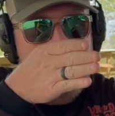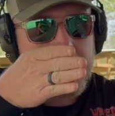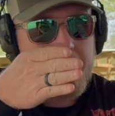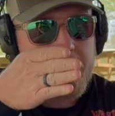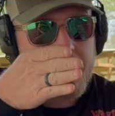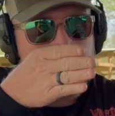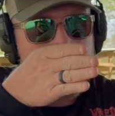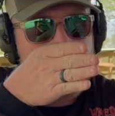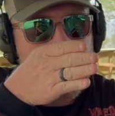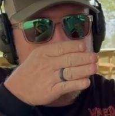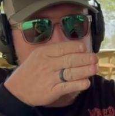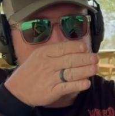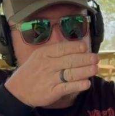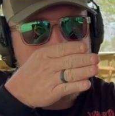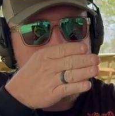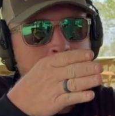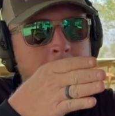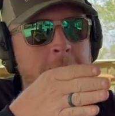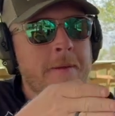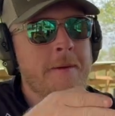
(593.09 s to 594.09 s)
You're right here.
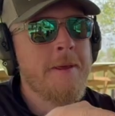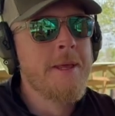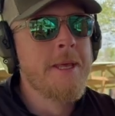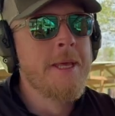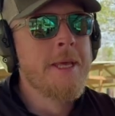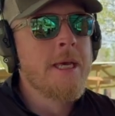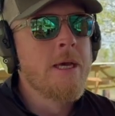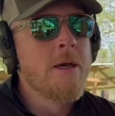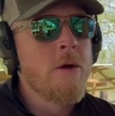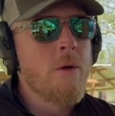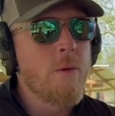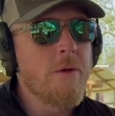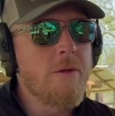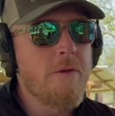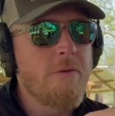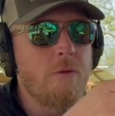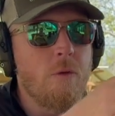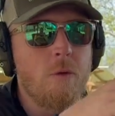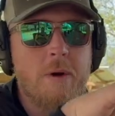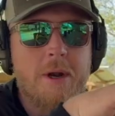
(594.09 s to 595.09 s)
With a
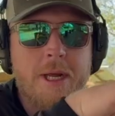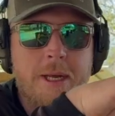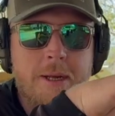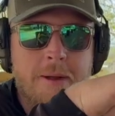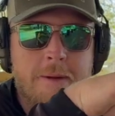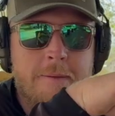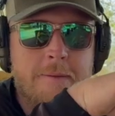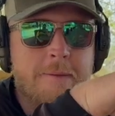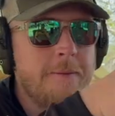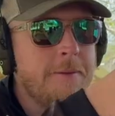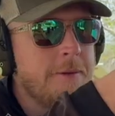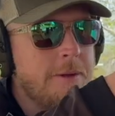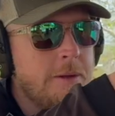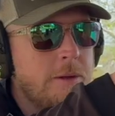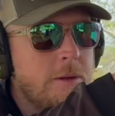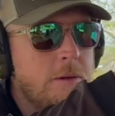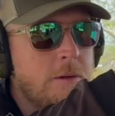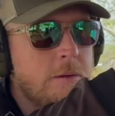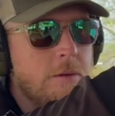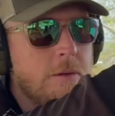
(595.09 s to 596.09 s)
40,
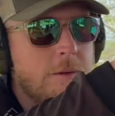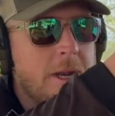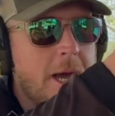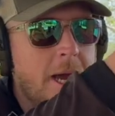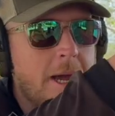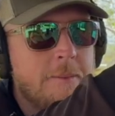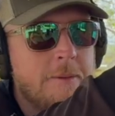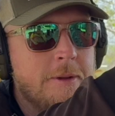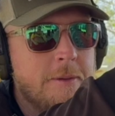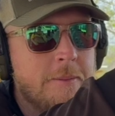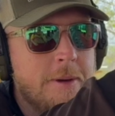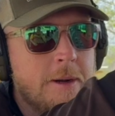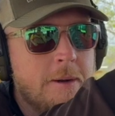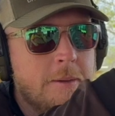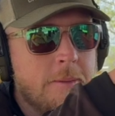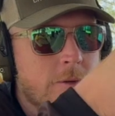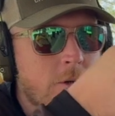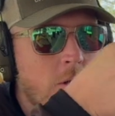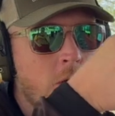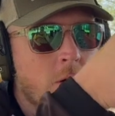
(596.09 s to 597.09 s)
a
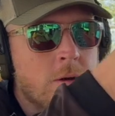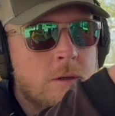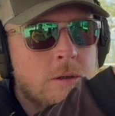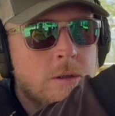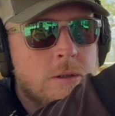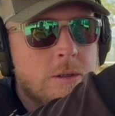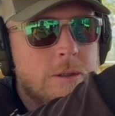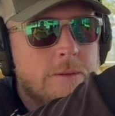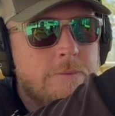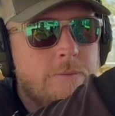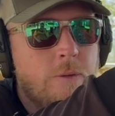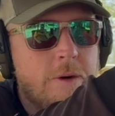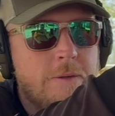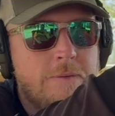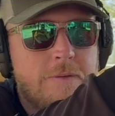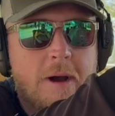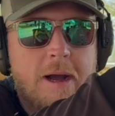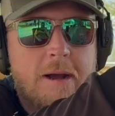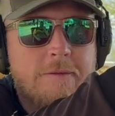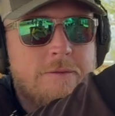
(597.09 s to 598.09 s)
9mm,
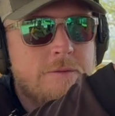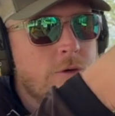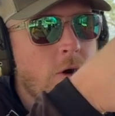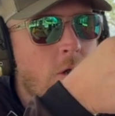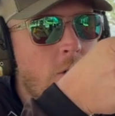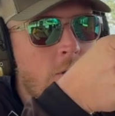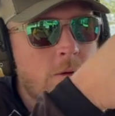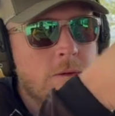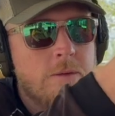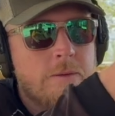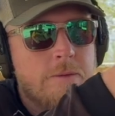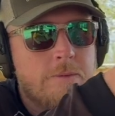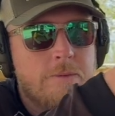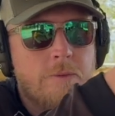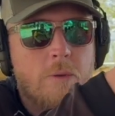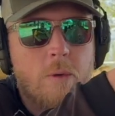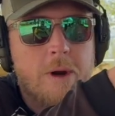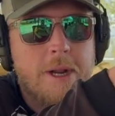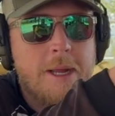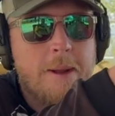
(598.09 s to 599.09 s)
45,
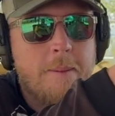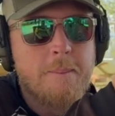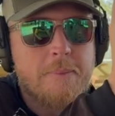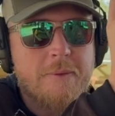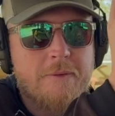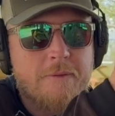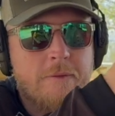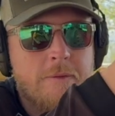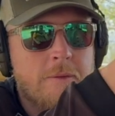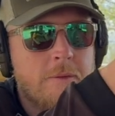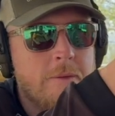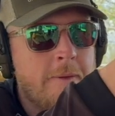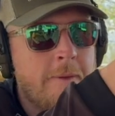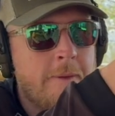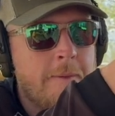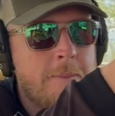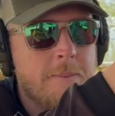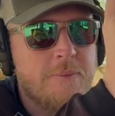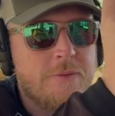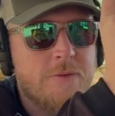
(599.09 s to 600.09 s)
40,
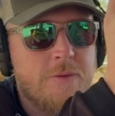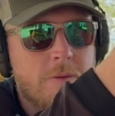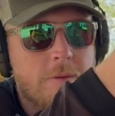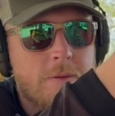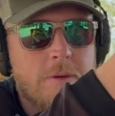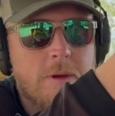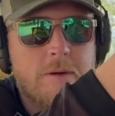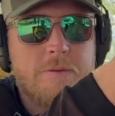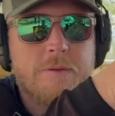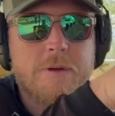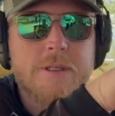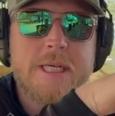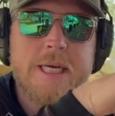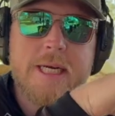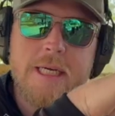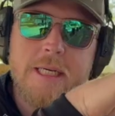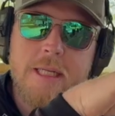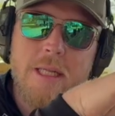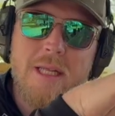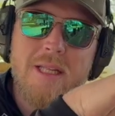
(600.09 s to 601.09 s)
feels like
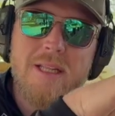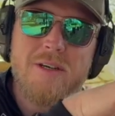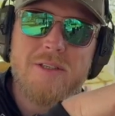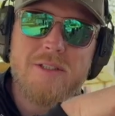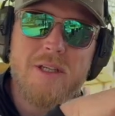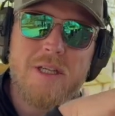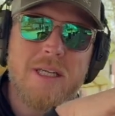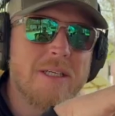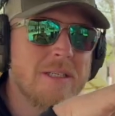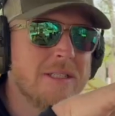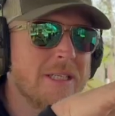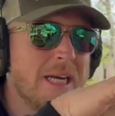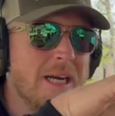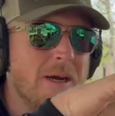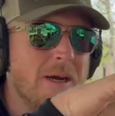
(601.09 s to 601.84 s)
there's like a